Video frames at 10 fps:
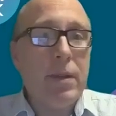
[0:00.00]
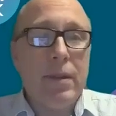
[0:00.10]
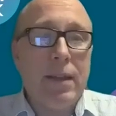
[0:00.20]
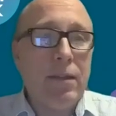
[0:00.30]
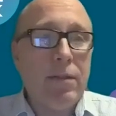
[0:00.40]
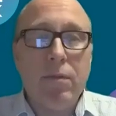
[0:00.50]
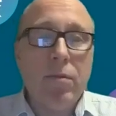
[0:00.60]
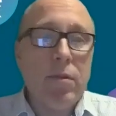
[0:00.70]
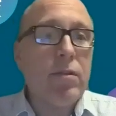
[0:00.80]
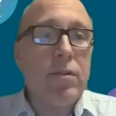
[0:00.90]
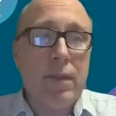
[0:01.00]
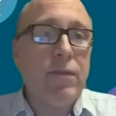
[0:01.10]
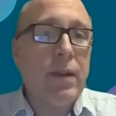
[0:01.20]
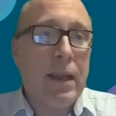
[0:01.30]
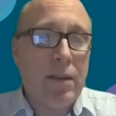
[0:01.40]
in a sense from lots of
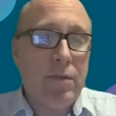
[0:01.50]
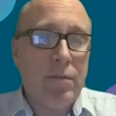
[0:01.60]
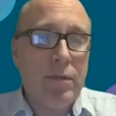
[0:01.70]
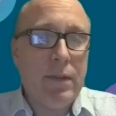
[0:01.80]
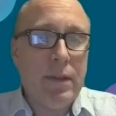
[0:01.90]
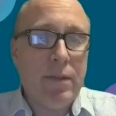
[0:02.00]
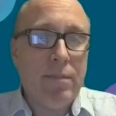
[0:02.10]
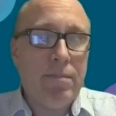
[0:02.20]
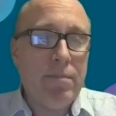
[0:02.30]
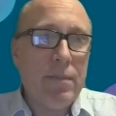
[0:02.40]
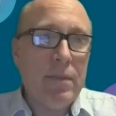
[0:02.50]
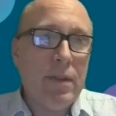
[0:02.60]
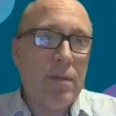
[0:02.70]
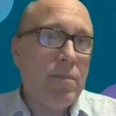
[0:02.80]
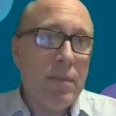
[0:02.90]
different angles is
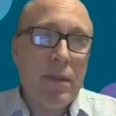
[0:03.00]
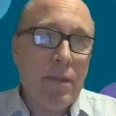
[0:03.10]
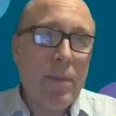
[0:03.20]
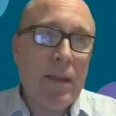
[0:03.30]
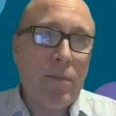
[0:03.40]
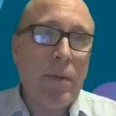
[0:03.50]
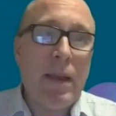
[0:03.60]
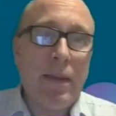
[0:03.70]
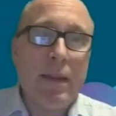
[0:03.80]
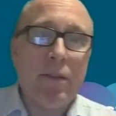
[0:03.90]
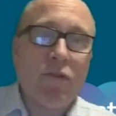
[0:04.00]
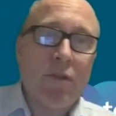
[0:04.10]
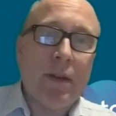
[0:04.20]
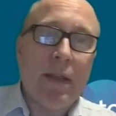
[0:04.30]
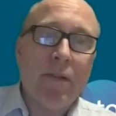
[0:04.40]
the best way, I think, to
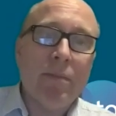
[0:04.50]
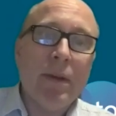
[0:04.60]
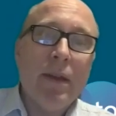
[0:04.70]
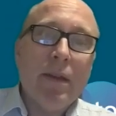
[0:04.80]
try and help,